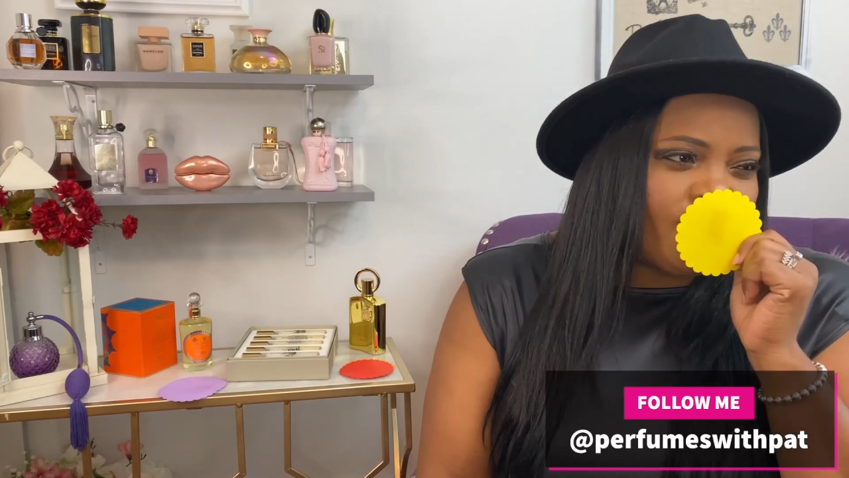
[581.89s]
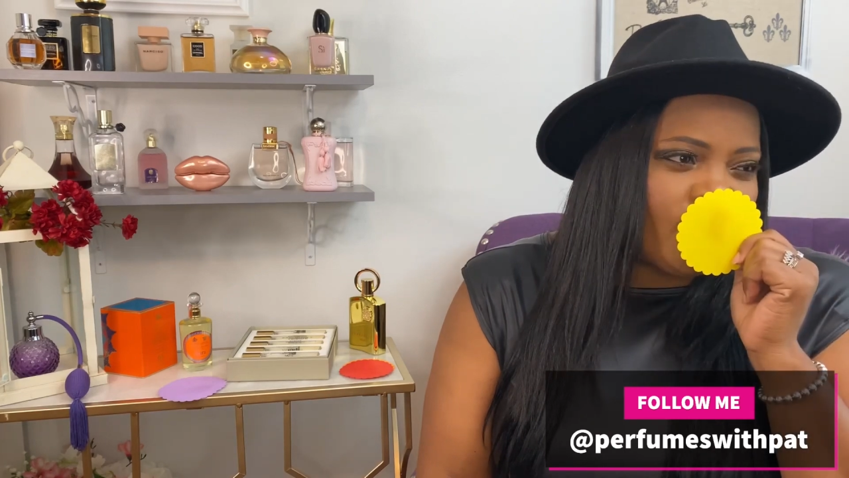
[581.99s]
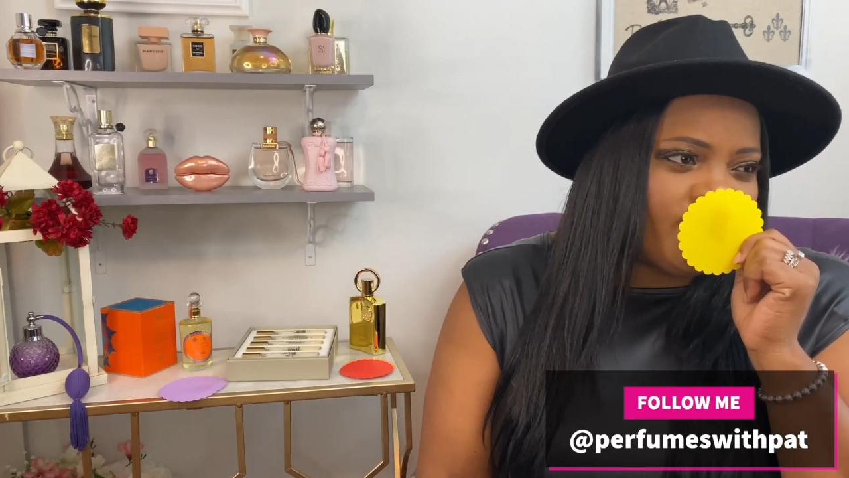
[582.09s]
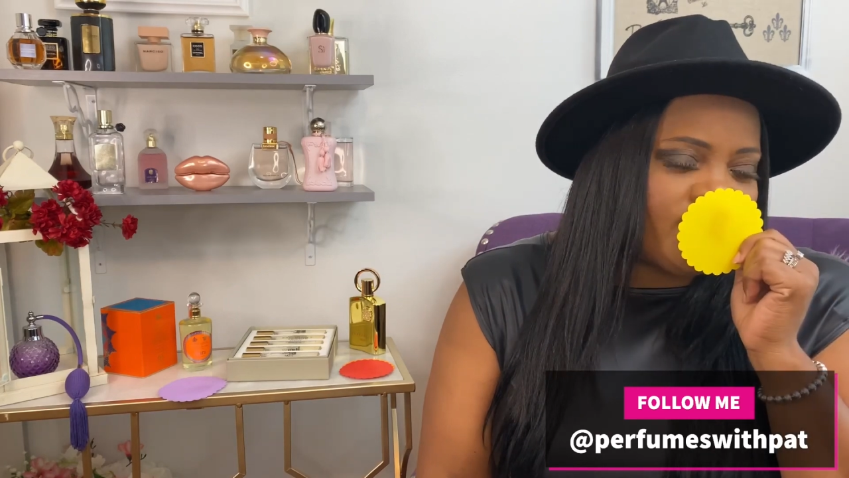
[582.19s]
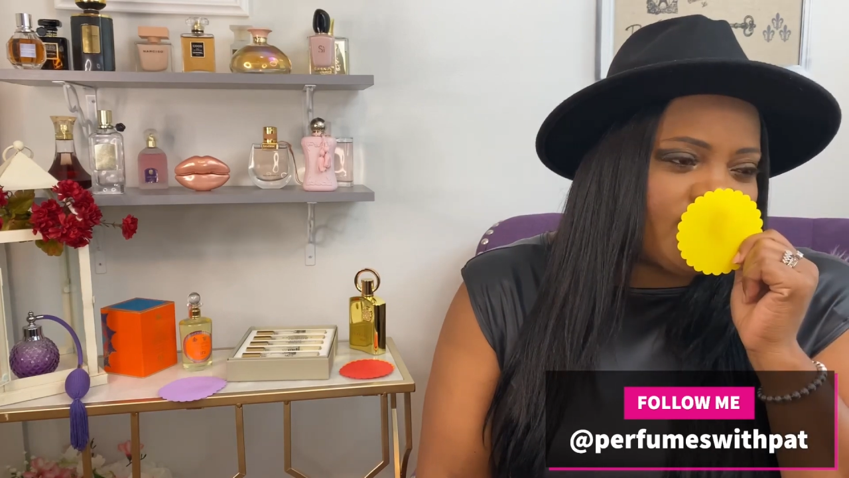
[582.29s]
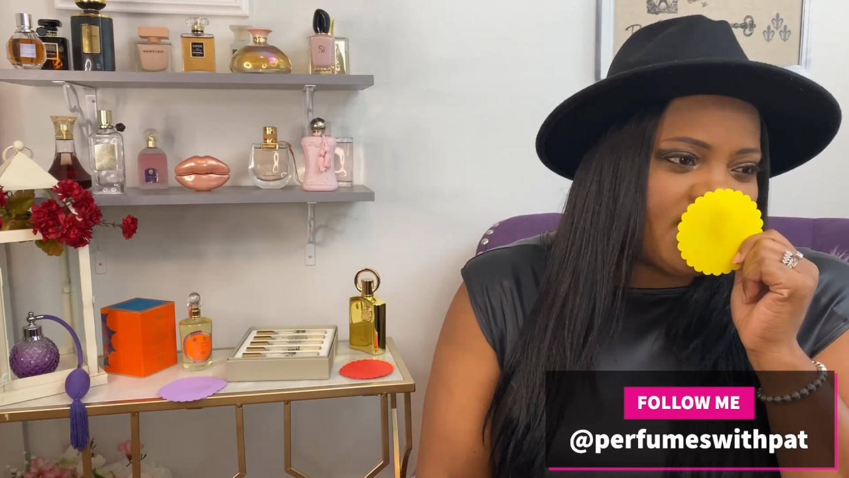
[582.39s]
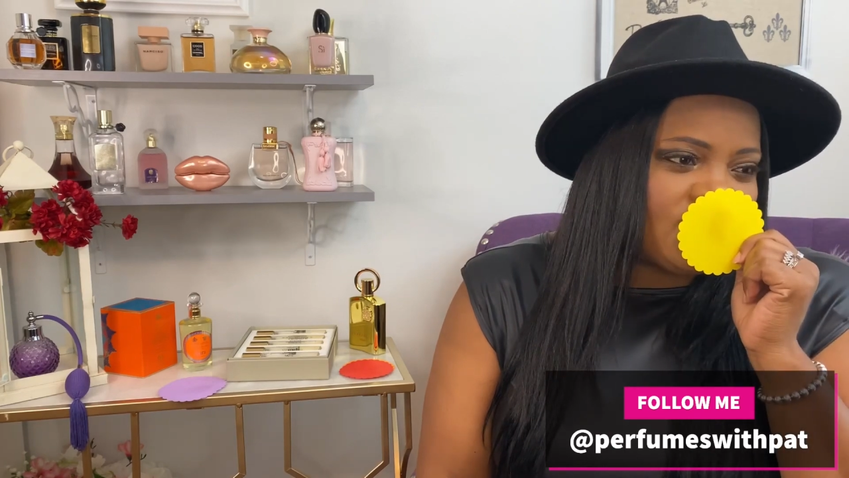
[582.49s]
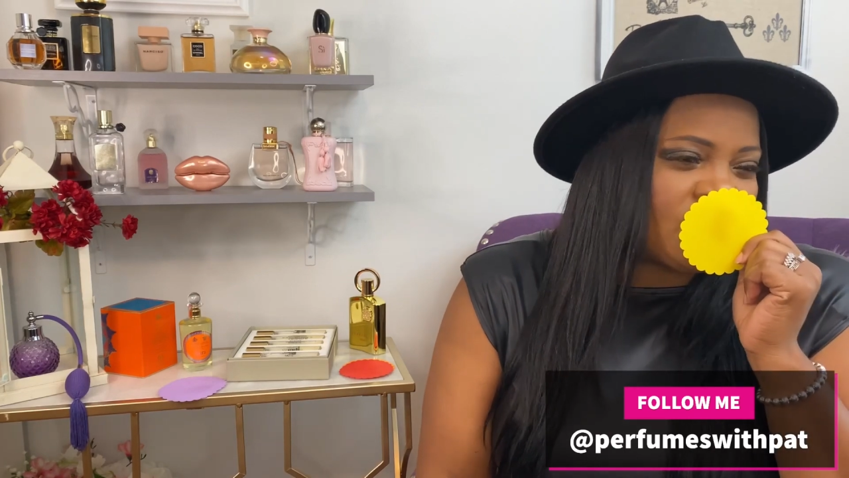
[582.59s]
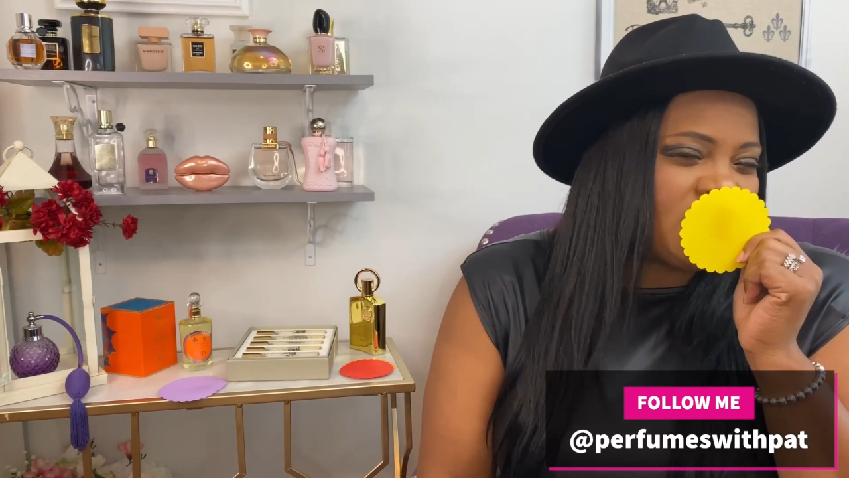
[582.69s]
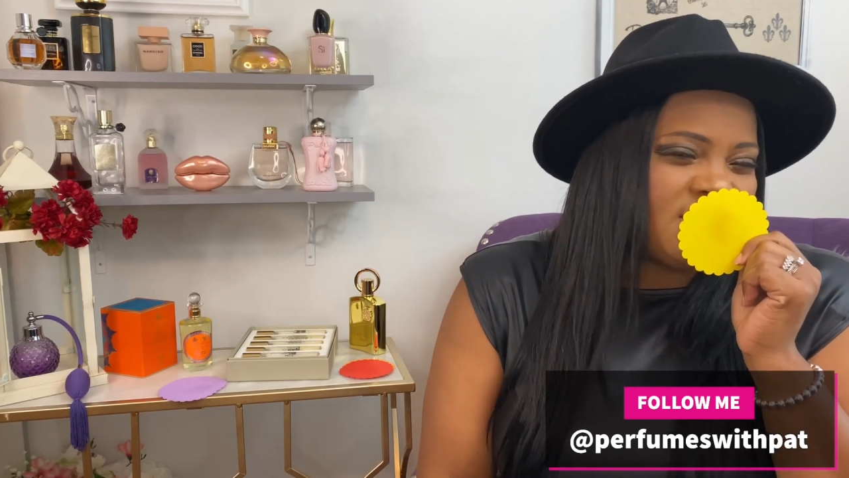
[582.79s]
for a few
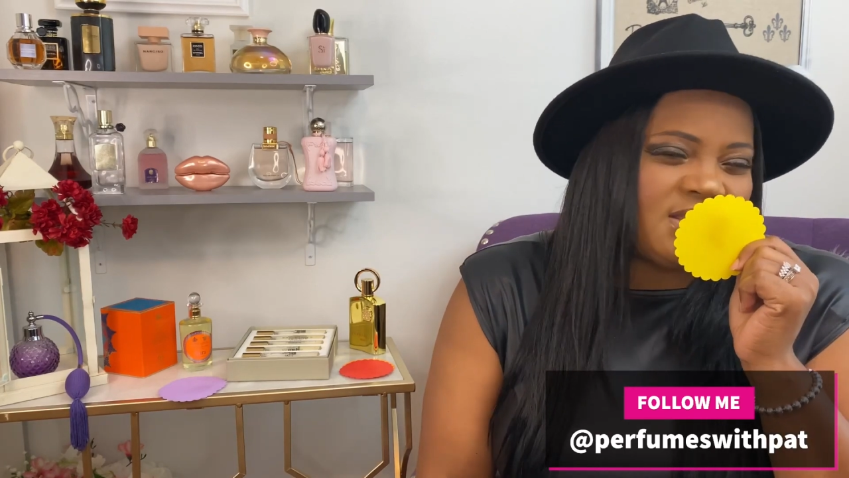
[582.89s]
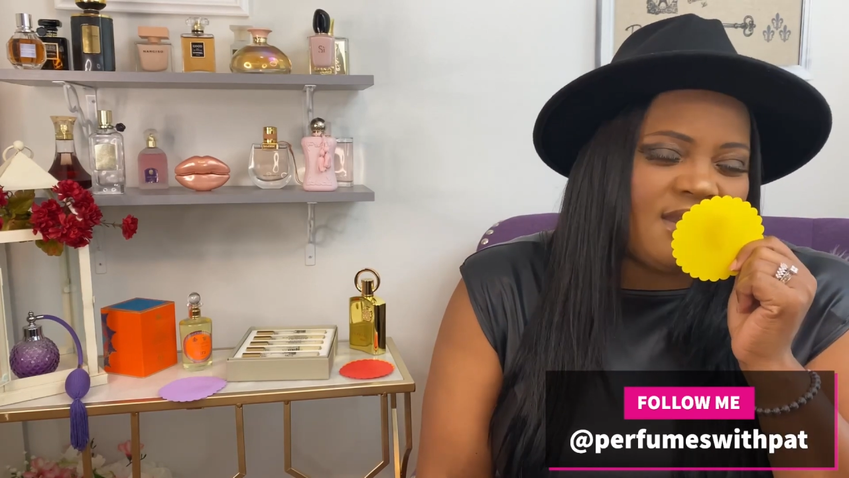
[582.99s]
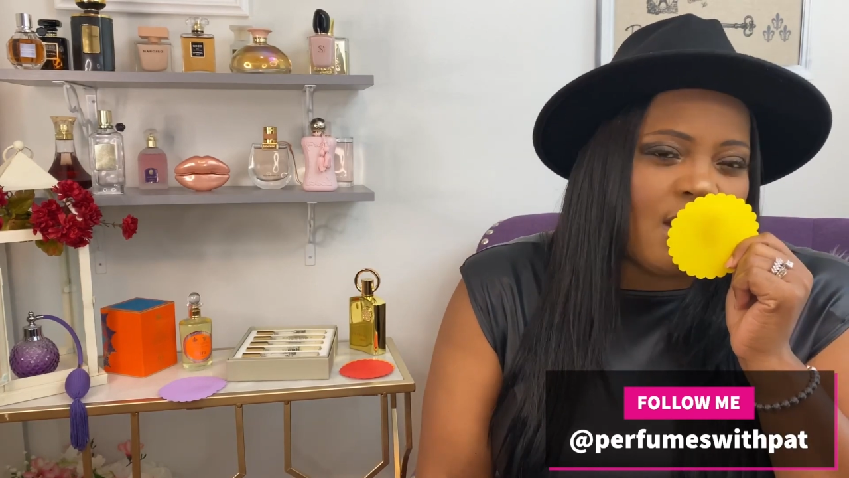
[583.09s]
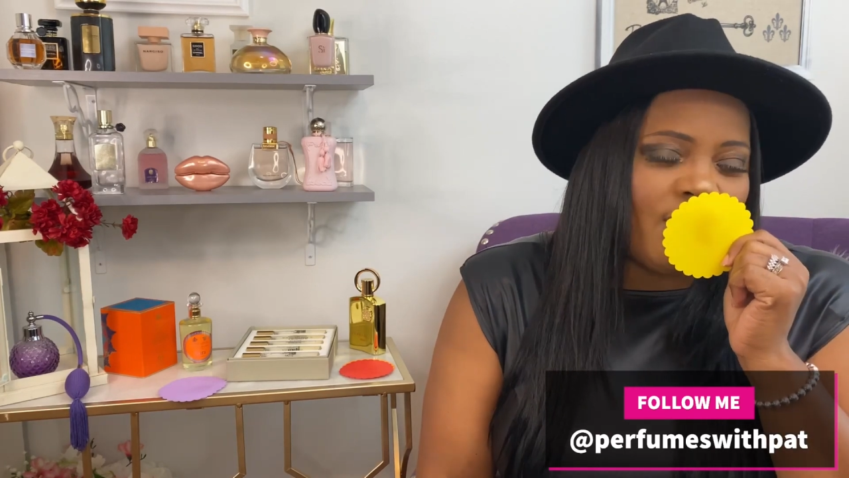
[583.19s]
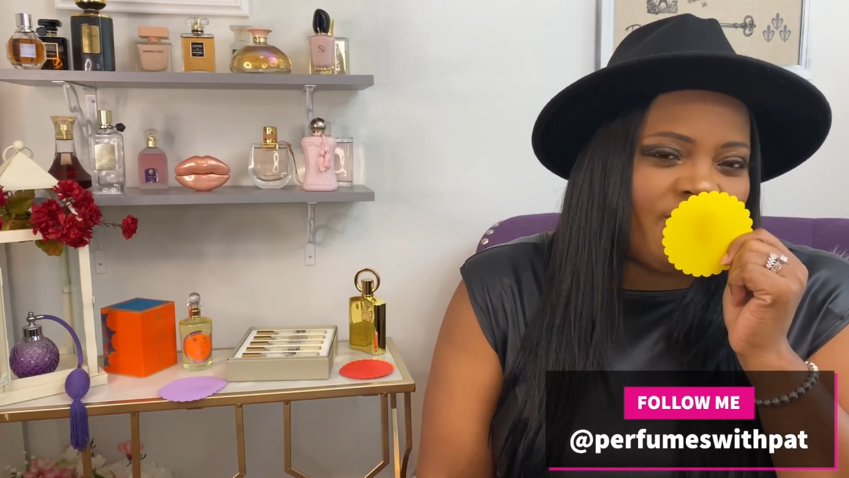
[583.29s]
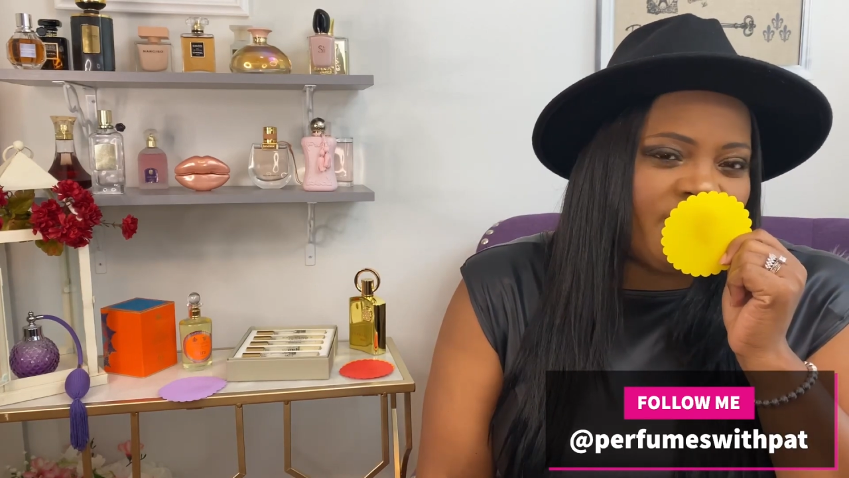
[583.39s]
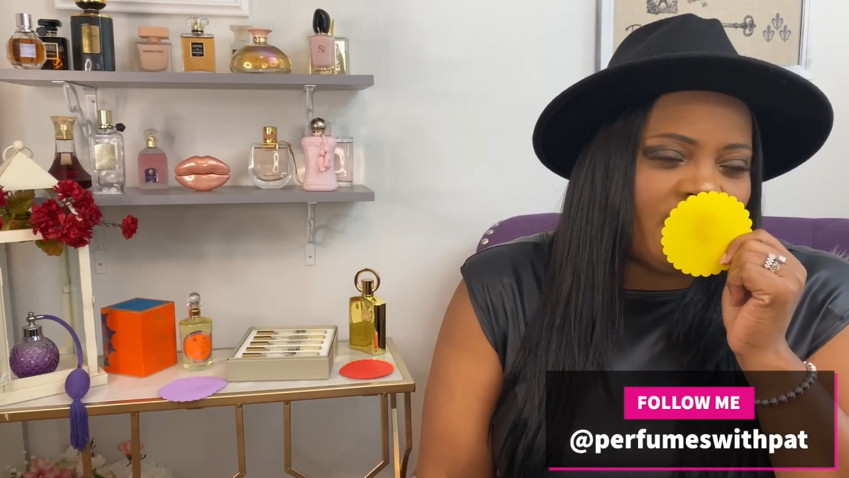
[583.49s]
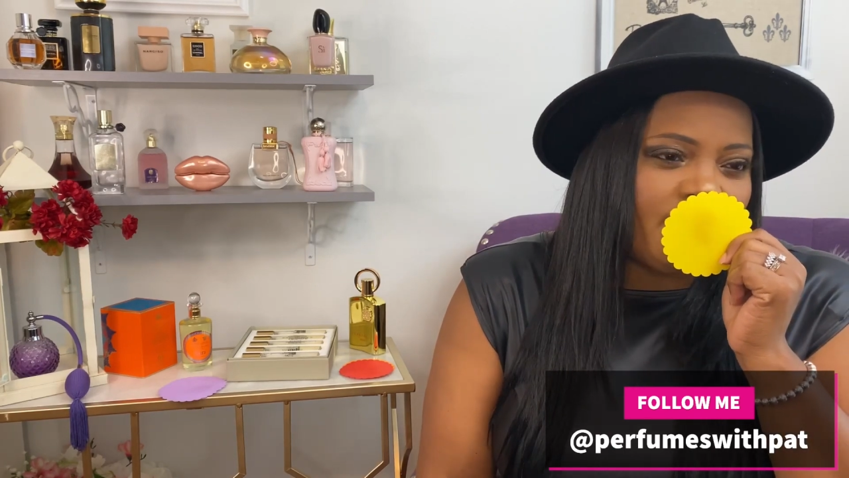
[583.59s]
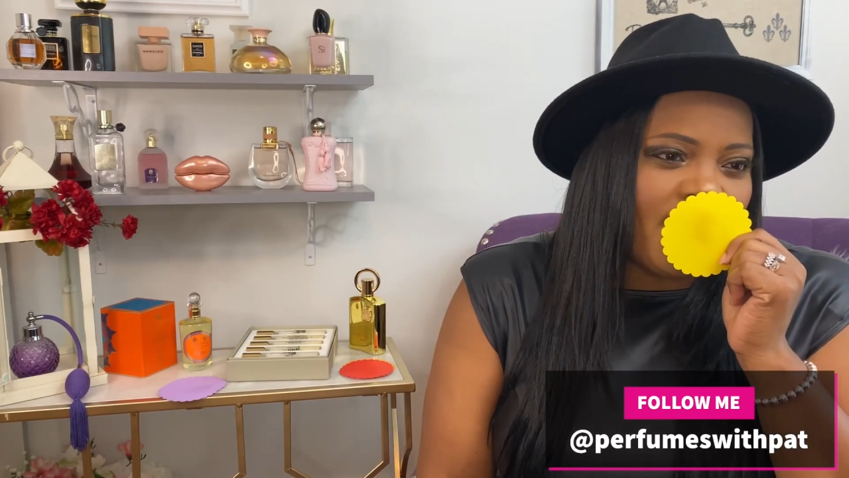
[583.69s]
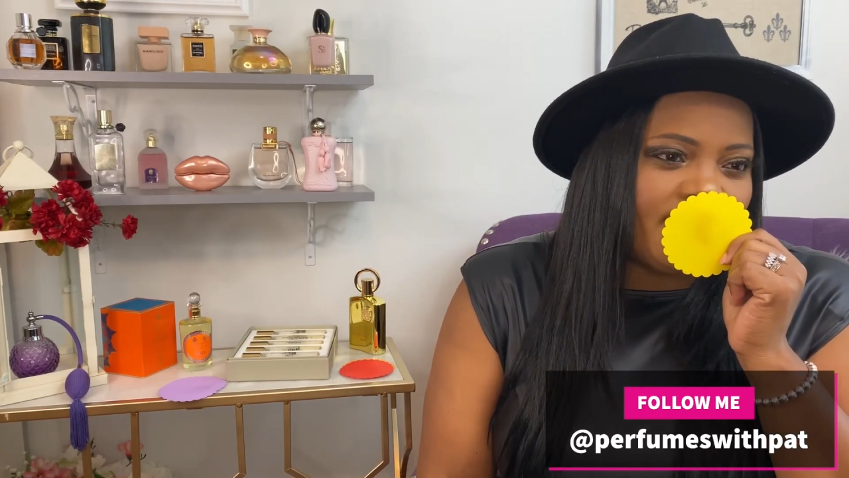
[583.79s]
days just to see how I
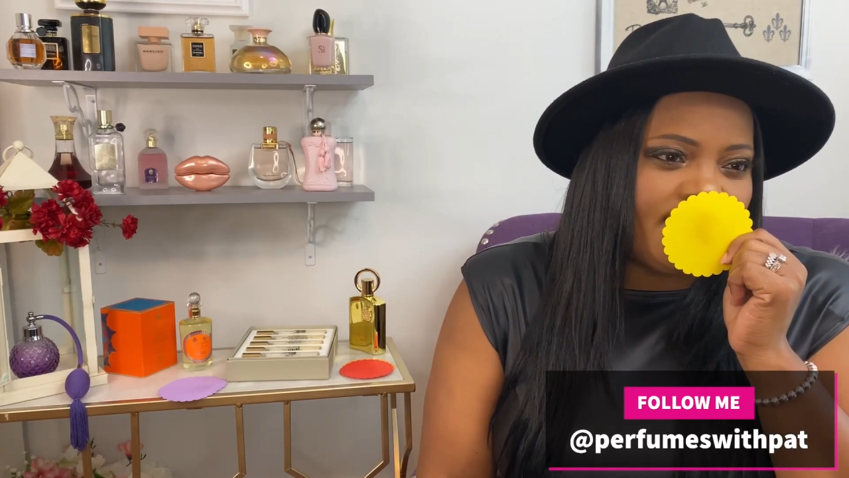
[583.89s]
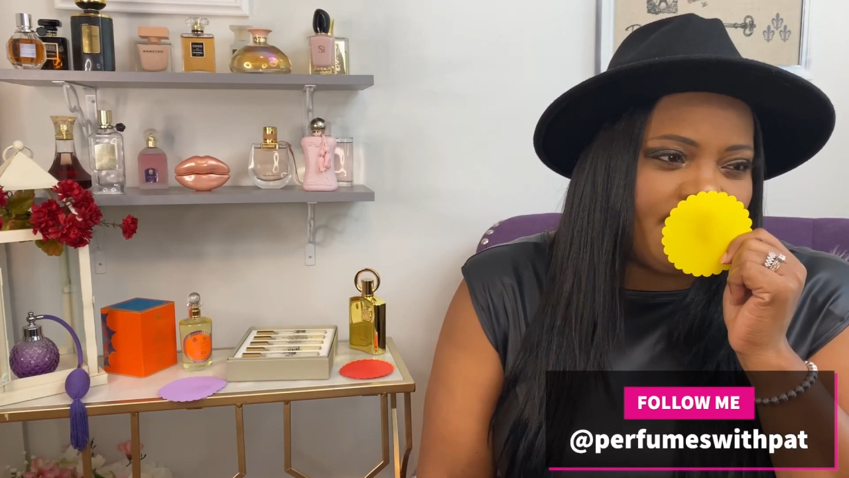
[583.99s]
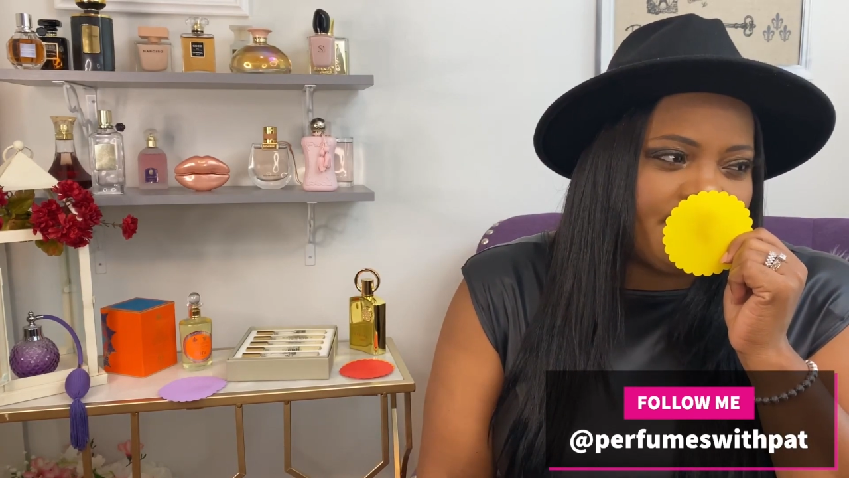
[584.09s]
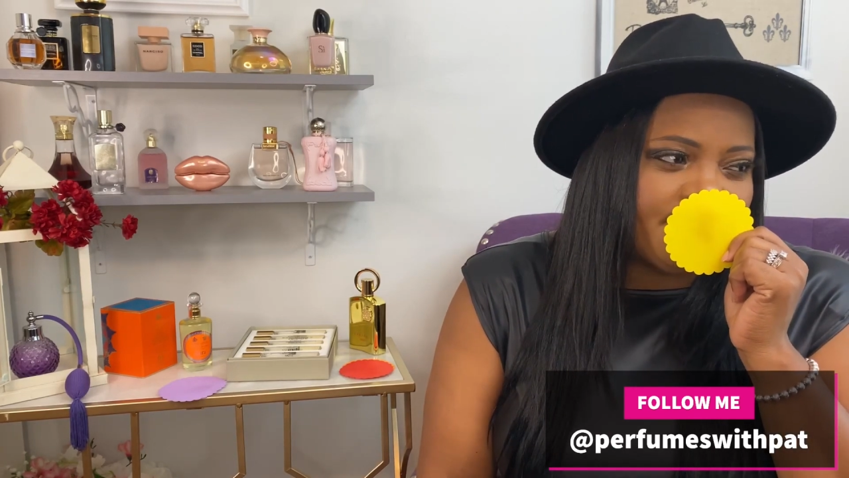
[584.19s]
feel about it.